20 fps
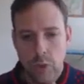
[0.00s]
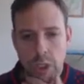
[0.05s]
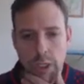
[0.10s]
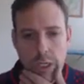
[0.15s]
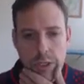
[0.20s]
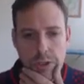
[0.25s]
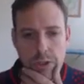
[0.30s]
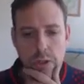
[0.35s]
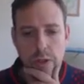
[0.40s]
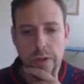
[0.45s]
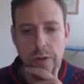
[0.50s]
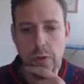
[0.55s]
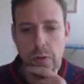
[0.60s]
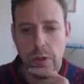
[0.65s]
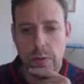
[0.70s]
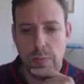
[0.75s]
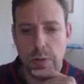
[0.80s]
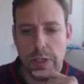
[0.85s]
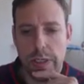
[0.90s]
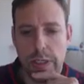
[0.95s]
okay, so I thought
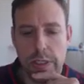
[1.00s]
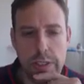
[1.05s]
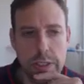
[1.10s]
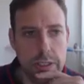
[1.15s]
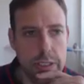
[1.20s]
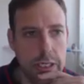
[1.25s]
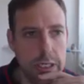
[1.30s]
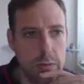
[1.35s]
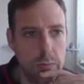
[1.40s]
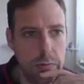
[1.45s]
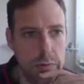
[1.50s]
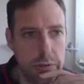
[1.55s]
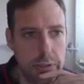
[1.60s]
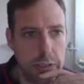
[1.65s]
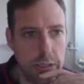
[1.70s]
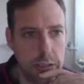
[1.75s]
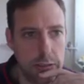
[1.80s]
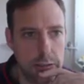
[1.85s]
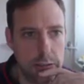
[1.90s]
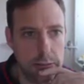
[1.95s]
I might indicate with
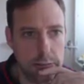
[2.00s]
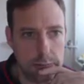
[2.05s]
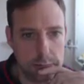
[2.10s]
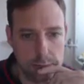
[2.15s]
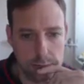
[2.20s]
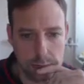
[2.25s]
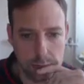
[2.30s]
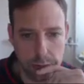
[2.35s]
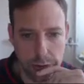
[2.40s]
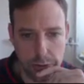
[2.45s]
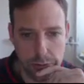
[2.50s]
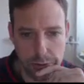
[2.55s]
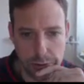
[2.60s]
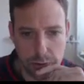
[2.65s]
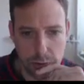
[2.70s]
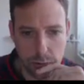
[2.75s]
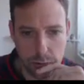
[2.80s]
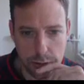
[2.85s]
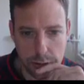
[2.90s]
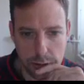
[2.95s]
color what I was
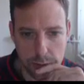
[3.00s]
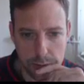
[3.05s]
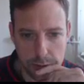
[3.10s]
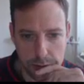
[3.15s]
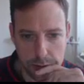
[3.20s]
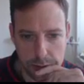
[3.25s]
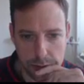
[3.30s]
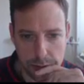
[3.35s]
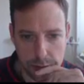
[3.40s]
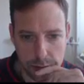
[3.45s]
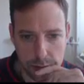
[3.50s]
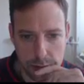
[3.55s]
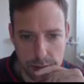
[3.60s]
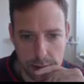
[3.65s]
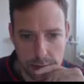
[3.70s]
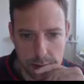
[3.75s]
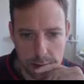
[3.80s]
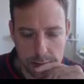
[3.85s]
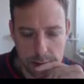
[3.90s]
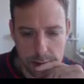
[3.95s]
talking about. So
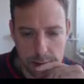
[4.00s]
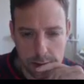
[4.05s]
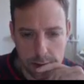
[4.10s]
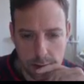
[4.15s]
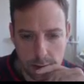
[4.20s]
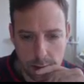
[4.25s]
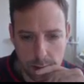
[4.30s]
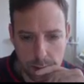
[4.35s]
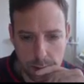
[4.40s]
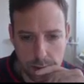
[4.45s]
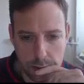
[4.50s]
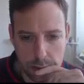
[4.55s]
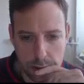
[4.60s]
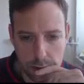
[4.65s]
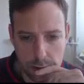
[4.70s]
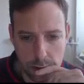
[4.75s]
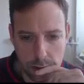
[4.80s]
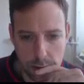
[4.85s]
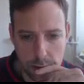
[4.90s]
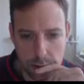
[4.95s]
I'll put
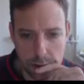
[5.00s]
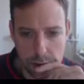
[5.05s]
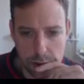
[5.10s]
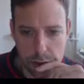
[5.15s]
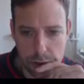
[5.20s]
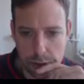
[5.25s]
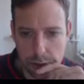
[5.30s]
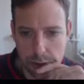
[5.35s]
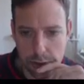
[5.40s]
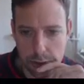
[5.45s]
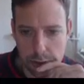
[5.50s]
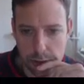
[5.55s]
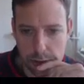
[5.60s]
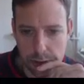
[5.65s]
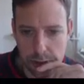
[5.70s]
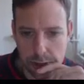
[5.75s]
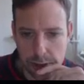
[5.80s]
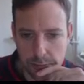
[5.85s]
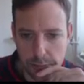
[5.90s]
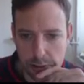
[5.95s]
in orange
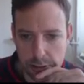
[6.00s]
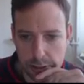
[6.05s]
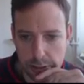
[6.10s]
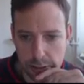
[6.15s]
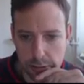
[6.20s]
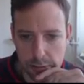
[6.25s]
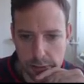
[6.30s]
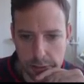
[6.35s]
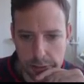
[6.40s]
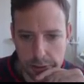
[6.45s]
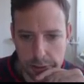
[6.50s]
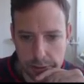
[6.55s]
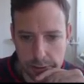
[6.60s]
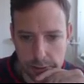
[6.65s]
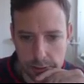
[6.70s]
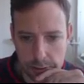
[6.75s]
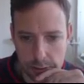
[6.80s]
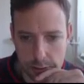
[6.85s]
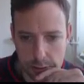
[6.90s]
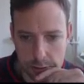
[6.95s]
the similar
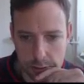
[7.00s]
areas.